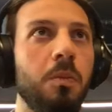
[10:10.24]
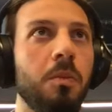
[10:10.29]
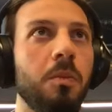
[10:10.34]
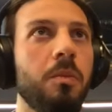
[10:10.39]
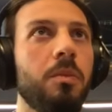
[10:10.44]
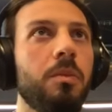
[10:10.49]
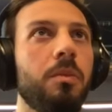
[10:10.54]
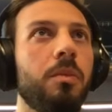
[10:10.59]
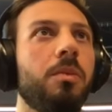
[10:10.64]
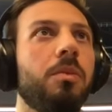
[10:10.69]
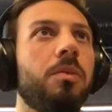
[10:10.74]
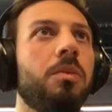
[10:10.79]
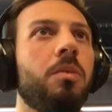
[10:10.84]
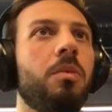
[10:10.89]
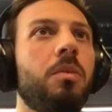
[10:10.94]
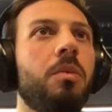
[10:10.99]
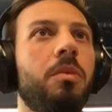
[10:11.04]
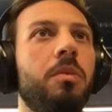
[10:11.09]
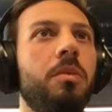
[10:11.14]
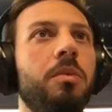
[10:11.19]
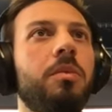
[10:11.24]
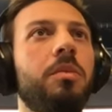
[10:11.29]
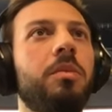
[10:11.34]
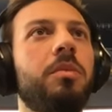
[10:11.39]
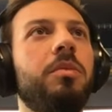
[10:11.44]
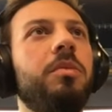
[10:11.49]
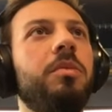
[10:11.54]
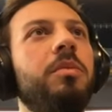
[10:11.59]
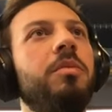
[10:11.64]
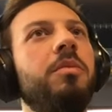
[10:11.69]

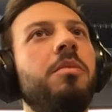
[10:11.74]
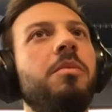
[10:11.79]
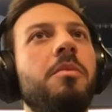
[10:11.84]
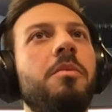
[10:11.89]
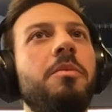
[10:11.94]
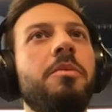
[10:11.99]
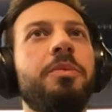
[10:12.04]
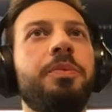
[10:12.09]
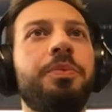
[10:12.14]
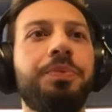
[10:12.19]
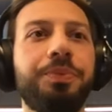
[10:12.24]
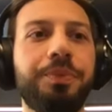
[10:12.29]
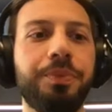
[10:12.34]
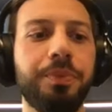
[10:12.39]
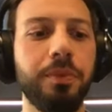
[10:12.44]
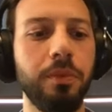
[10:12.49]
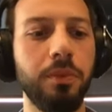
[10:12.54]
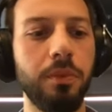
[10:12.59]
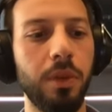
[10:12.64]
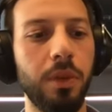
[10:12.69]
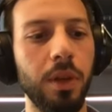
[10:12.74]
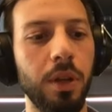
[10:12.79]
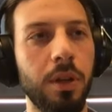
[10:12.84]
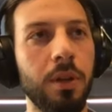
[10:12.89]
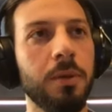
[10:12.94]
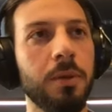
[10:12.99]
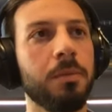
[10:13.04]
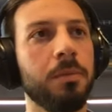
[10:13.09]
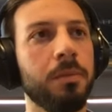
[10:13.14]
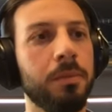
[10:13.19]

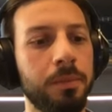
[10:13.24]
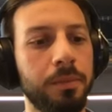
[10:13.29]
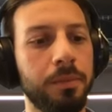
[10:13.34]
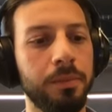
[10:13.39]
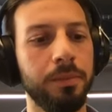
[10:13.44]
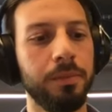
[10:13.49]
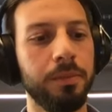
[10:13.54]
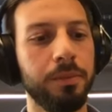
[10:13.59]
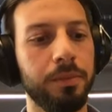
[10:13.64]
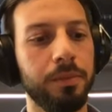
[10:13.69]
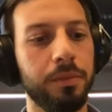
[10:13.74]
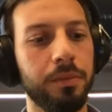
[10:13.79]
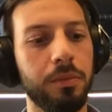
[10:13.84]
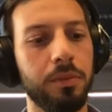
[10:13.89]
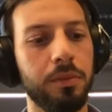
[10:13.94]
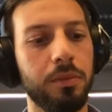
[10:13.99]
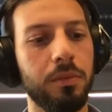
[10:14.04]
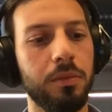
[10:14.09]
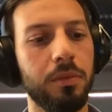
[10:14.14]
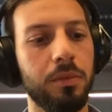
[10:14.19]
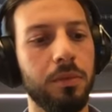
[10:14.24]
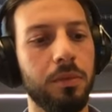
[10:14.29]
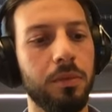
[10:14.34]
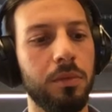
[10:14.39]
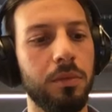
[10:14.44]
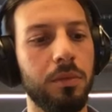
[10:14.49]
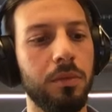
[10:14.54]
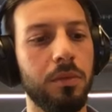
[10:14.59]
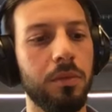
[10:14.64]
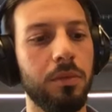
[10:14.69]

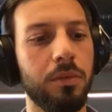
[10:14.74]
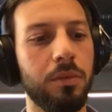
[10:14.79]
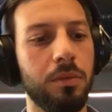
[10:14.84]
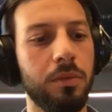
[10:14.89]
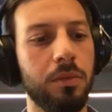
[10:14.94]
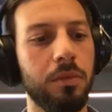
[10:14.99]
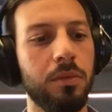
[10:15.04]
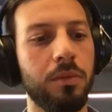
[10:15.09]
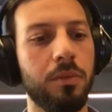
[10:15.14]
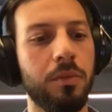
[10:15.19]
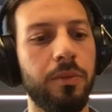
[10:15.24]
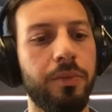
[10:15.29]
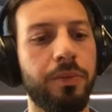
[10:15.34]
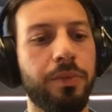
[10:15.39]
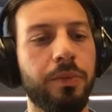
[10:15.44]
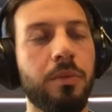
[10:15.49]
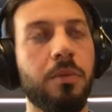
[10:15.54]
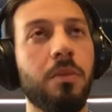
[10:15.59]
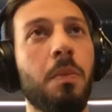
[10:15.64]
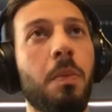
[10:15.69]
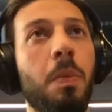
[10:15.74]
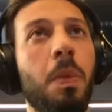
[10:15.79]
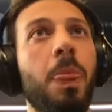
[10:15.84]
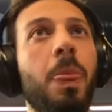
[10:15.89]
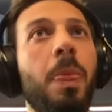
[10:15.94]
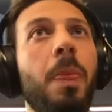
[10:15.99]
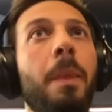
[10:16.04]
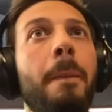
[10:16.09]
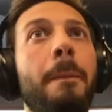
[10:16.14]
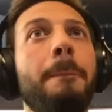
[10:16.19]

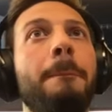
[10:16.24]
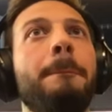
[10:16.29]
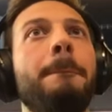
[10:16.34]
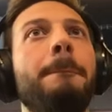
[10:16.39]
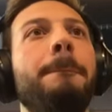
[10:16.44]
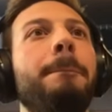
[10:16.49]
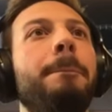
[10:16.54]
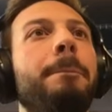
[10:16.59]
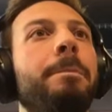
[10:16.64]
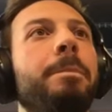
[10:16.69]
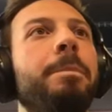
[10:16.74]
(not speaking)